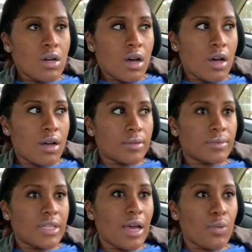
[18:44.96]

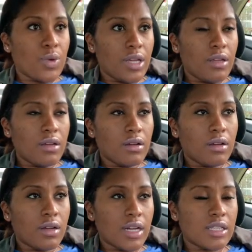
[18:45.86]
that we,
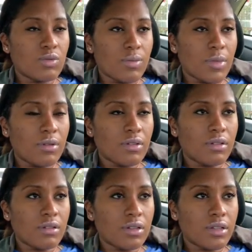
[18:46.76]
us
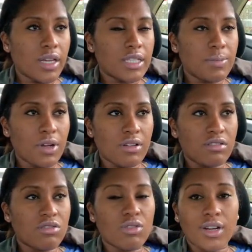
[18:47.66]
women,
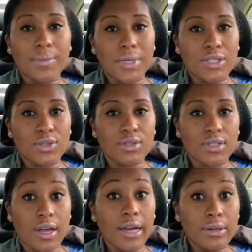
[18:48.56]
experience during our menstrual
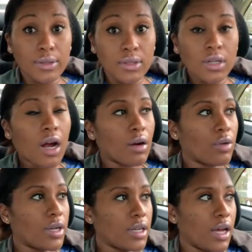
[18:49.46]
cycles or
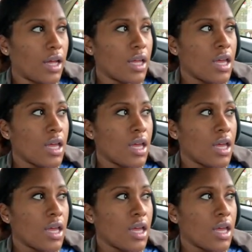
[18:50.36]
whatnot.